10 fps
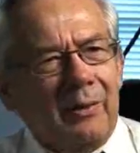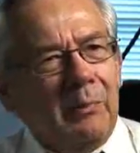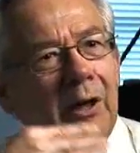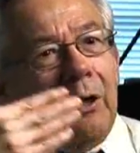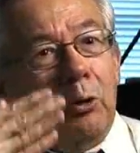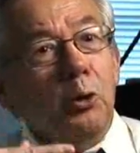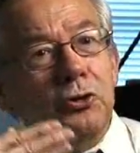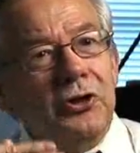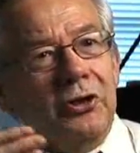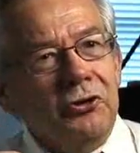them
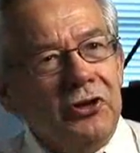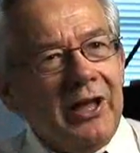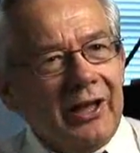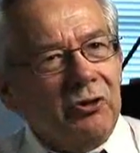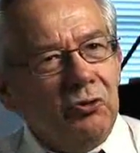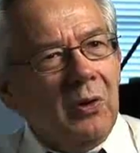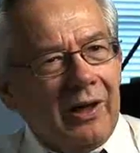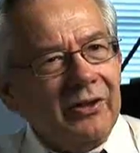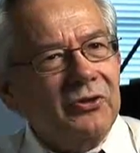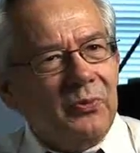hallucinogenic
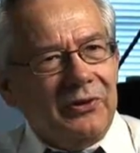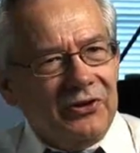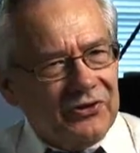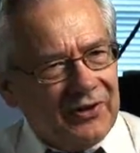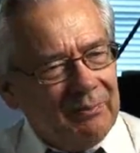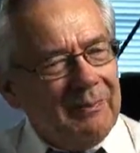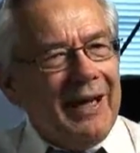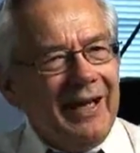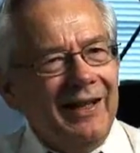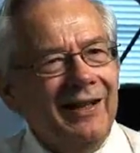drugs, which is the
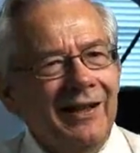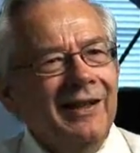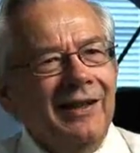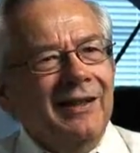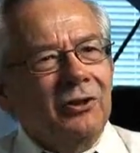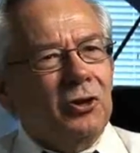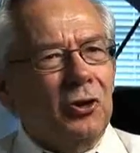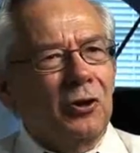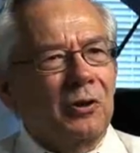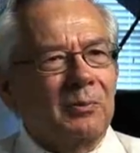main
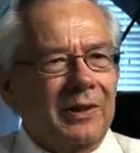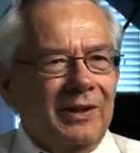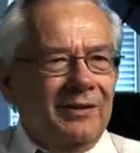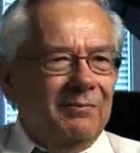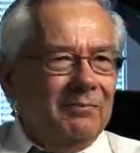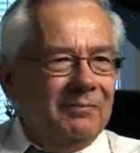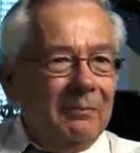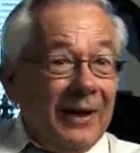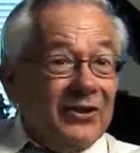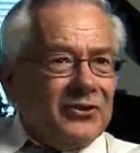term in
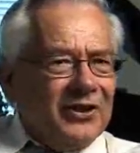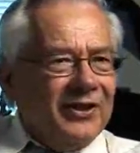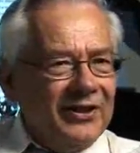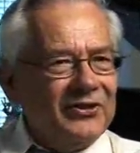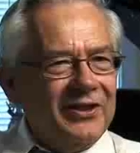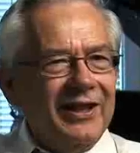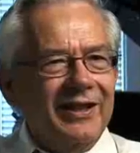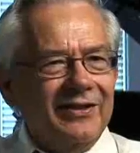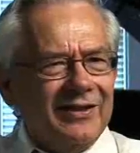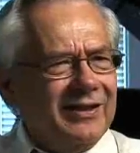medicine these
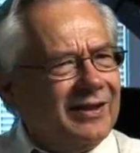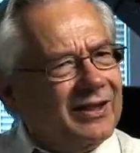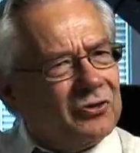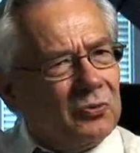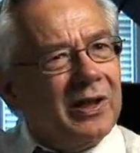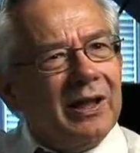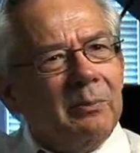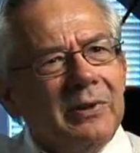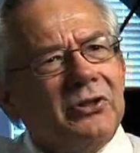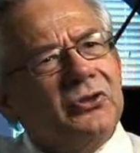days, is really a
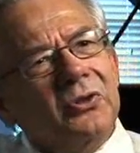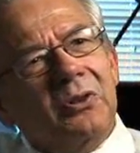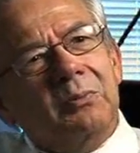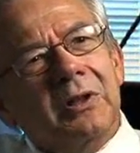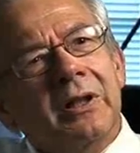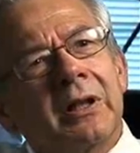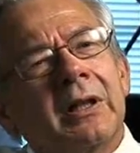misnomer.